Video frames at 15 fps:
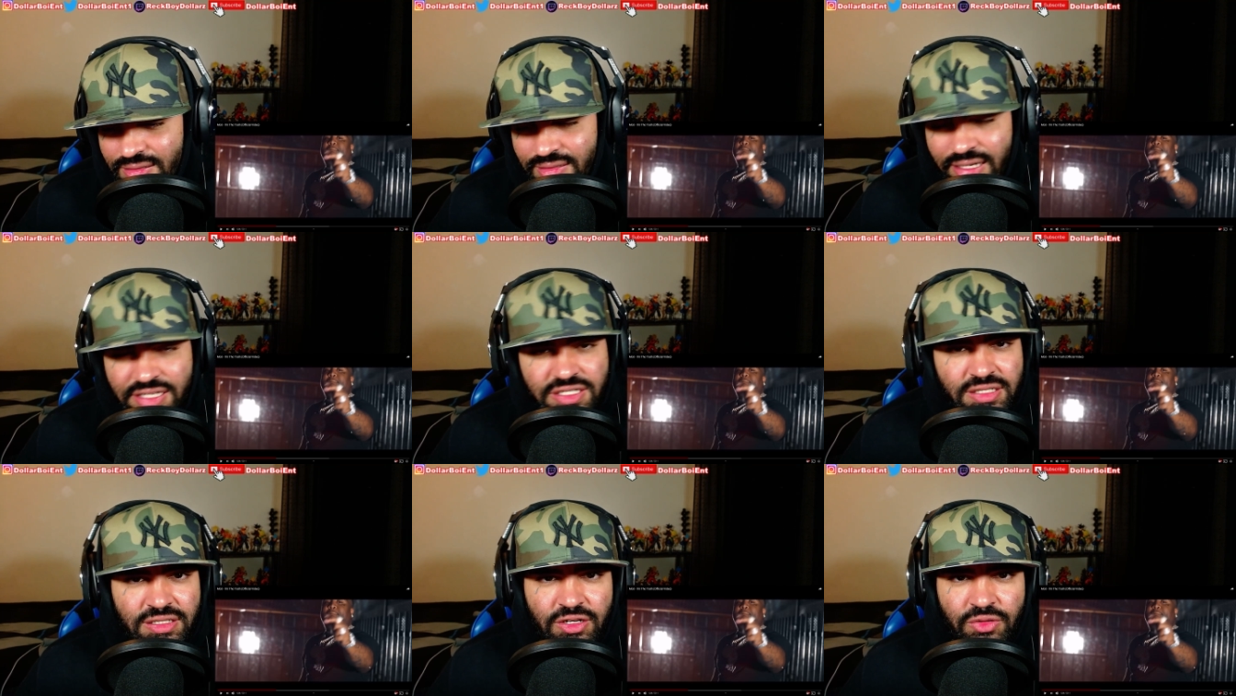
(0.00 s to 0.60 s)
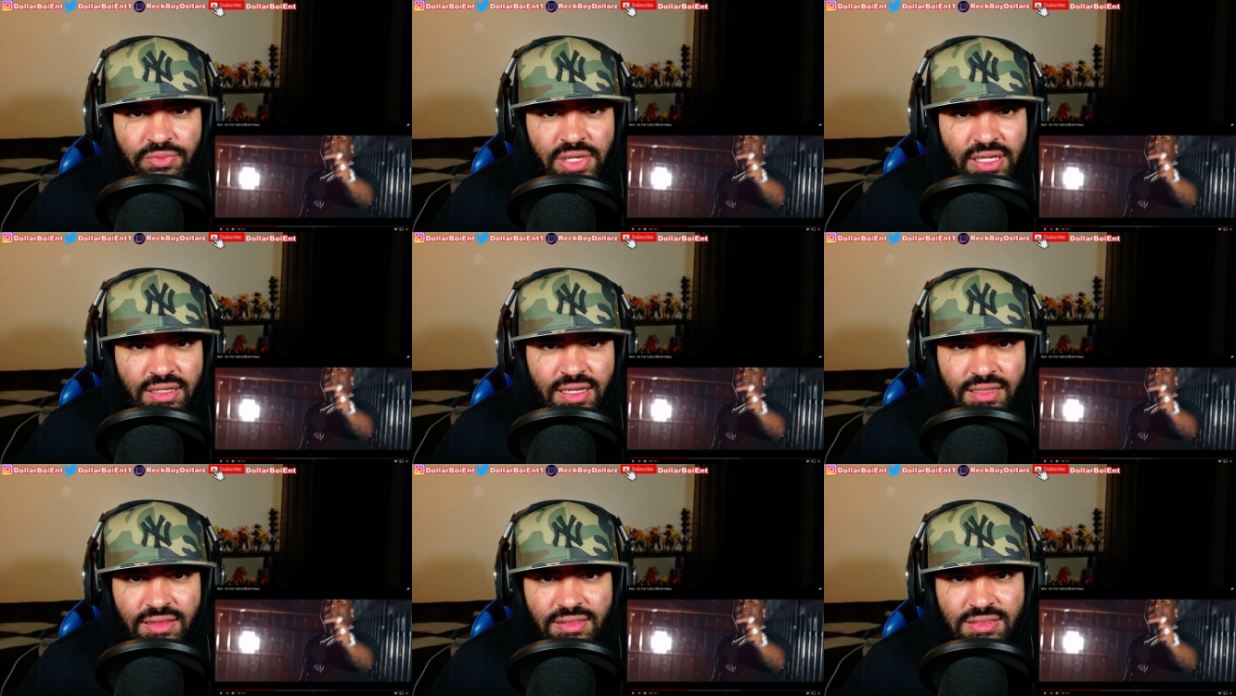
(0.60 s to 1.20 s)
that shit don't mean
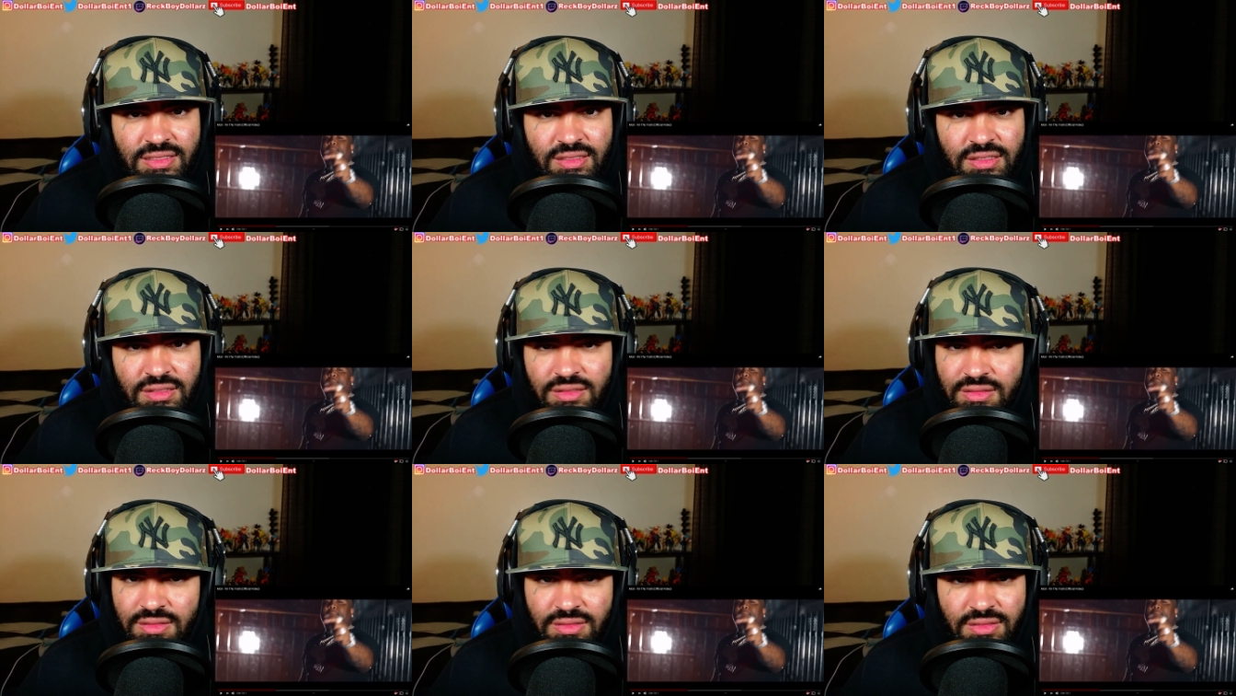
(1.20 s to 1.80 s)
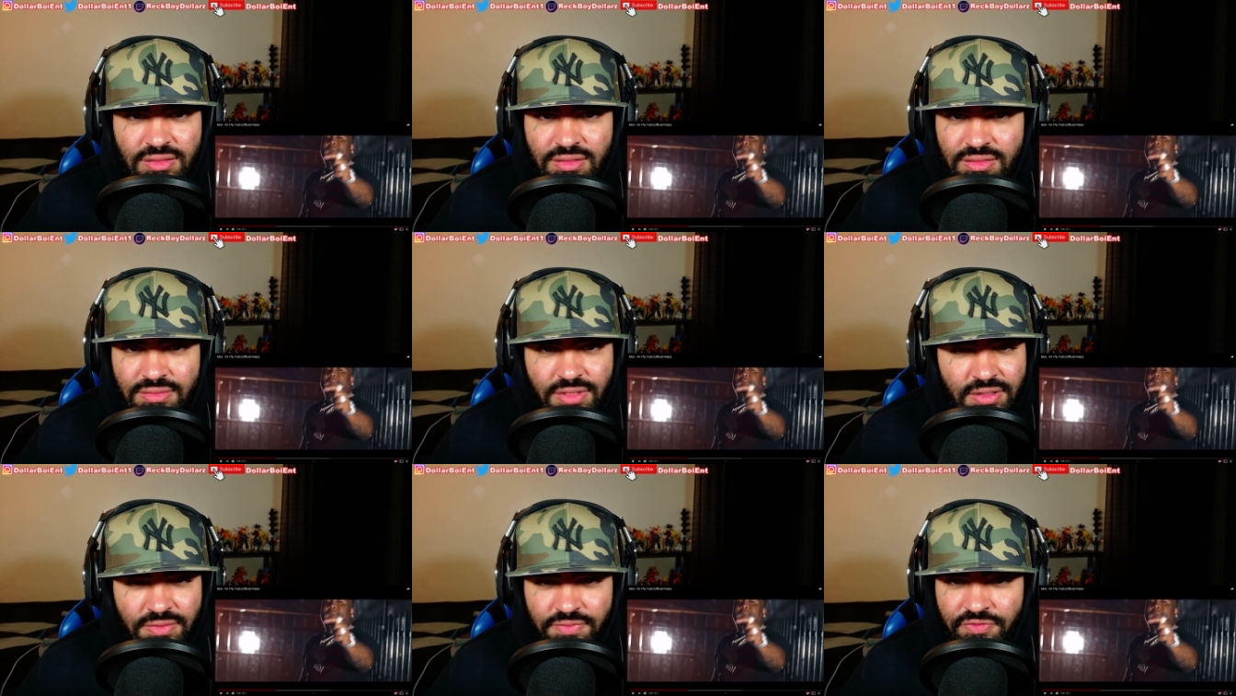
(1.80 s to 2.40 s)
nothing to the
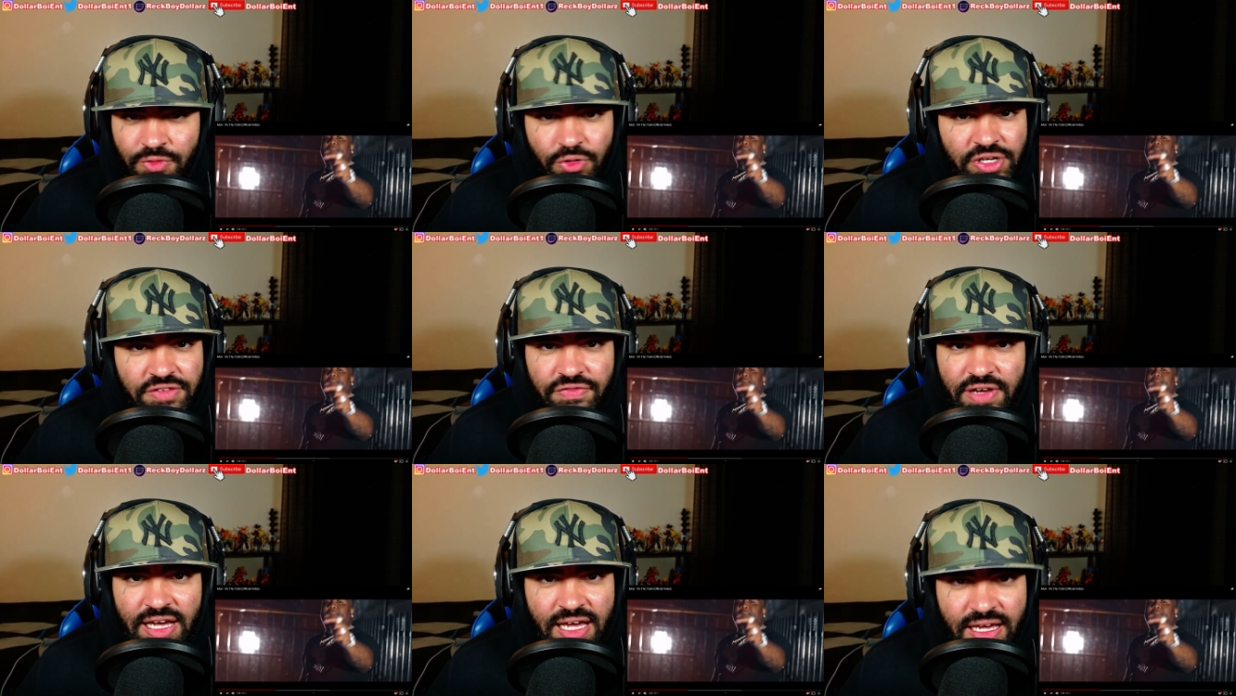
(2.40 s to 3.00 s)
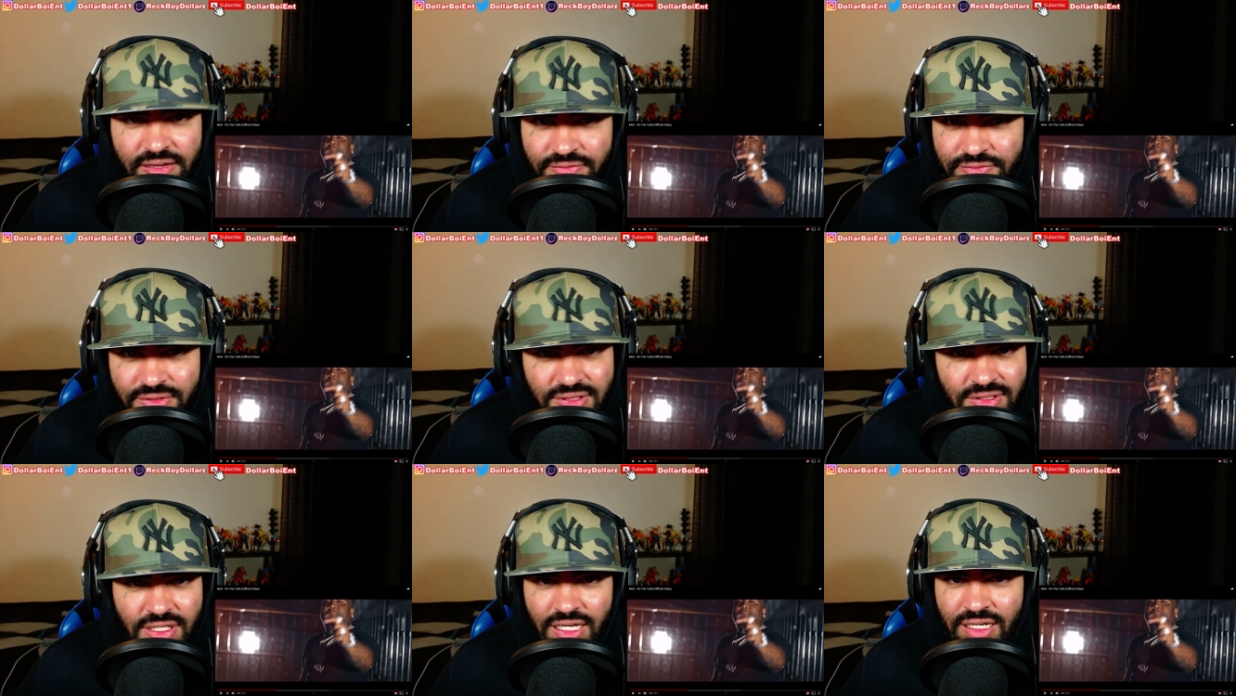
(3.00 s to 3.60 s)
a 45, a
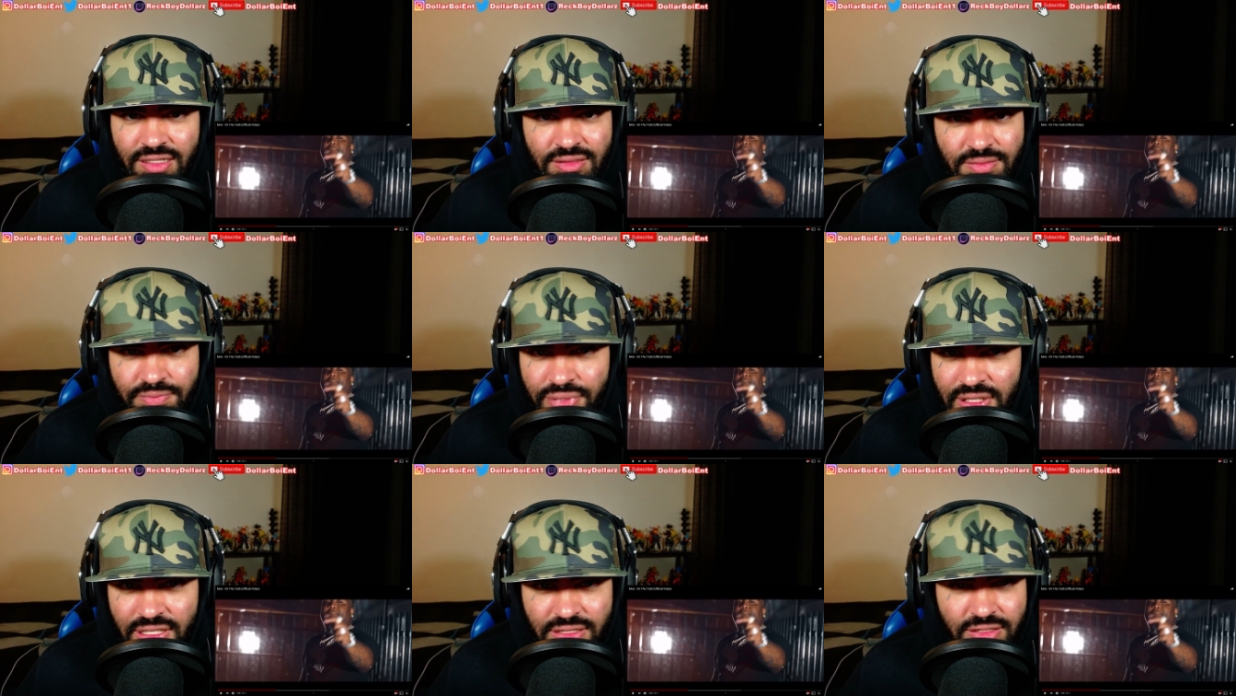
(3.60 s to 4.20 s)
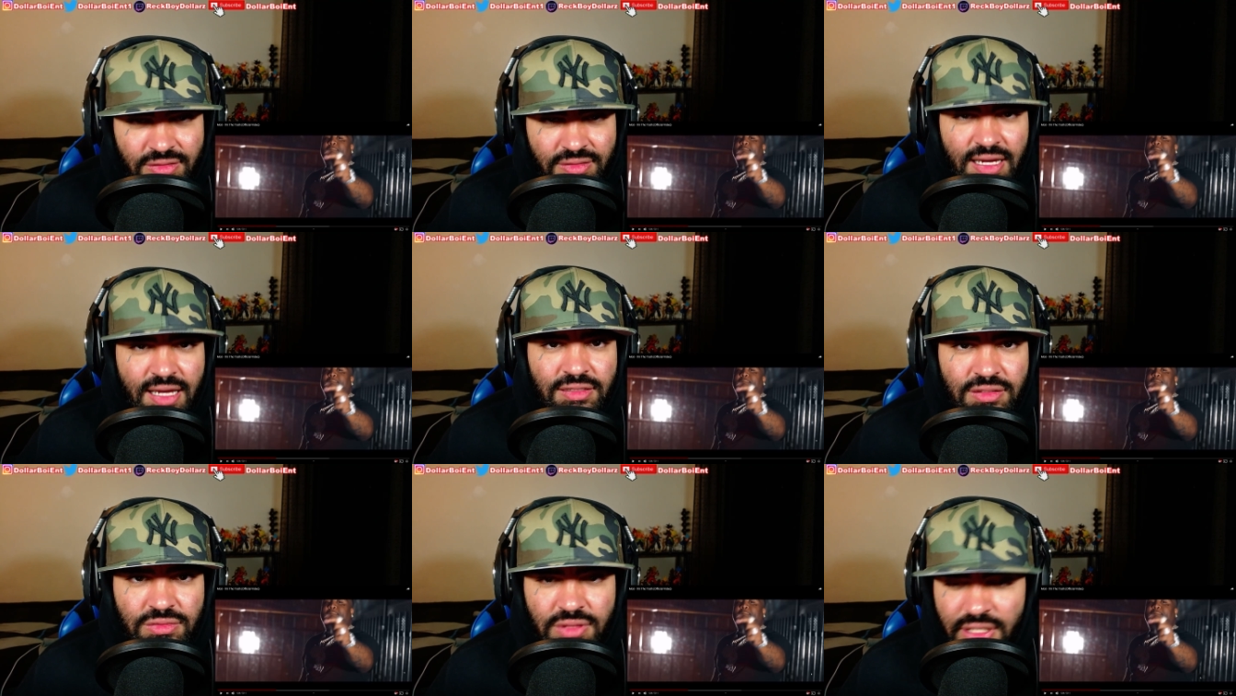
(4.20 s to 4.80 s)
gun, a bullet don't got
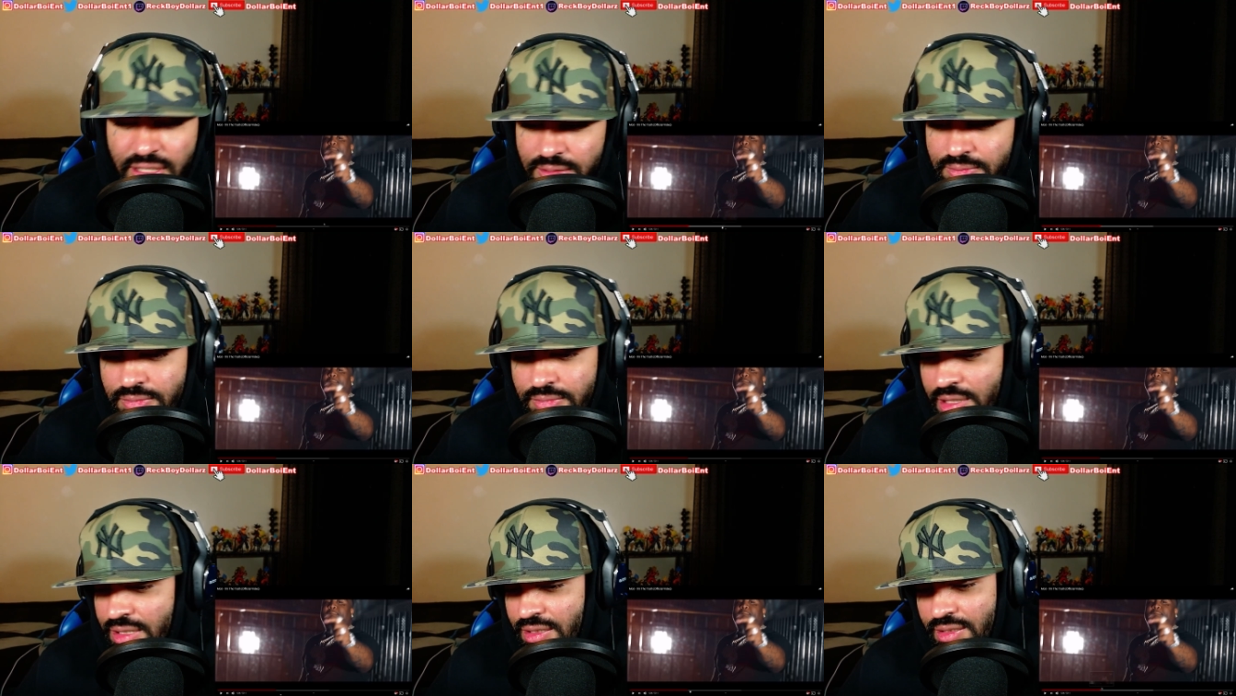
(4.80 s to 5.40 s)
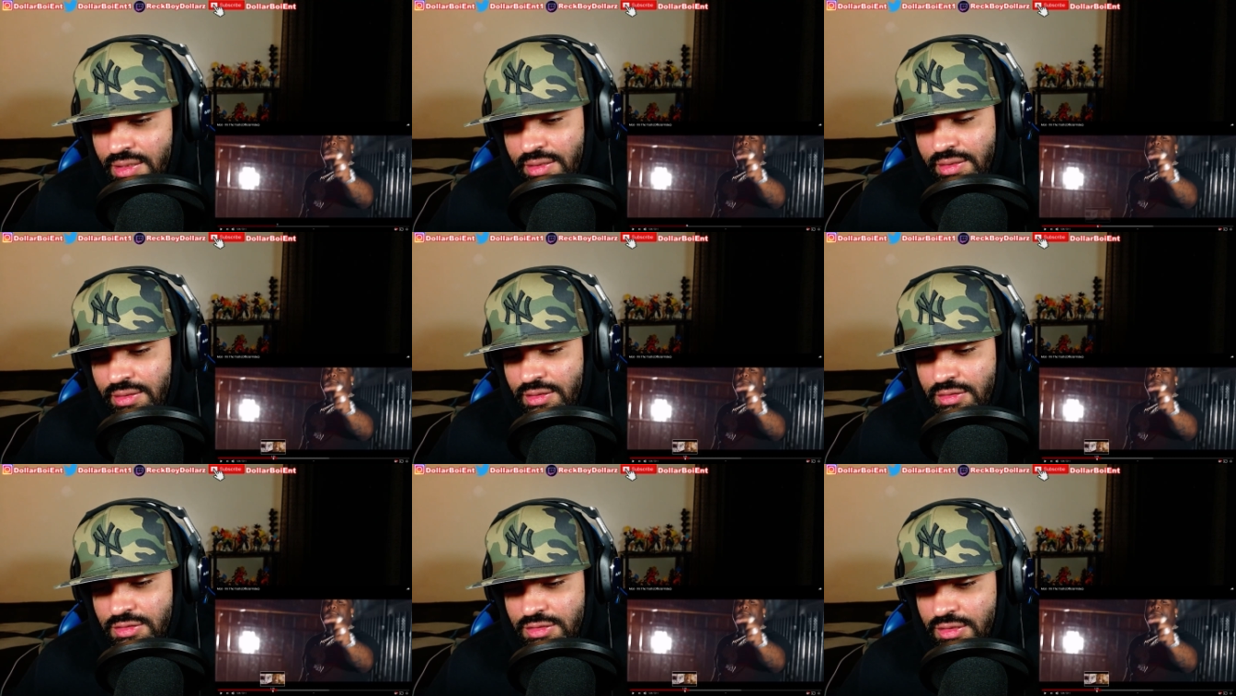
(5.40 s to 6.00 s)
no name. You
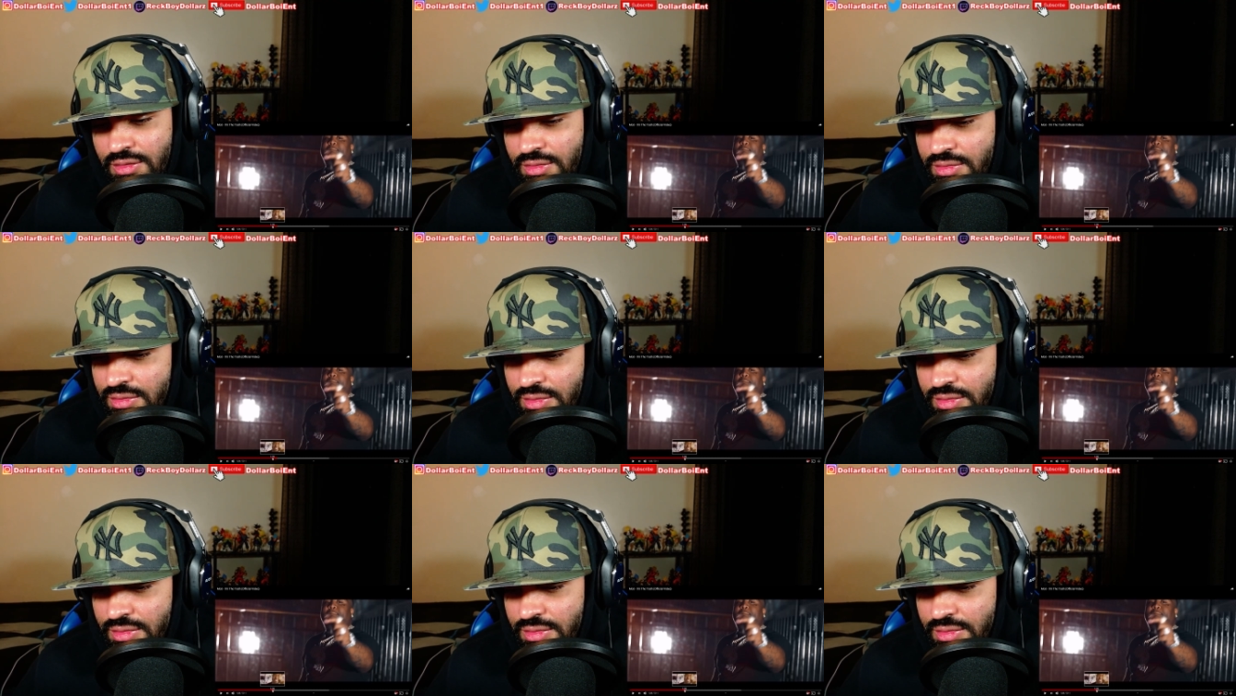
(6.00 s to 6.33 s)
know, so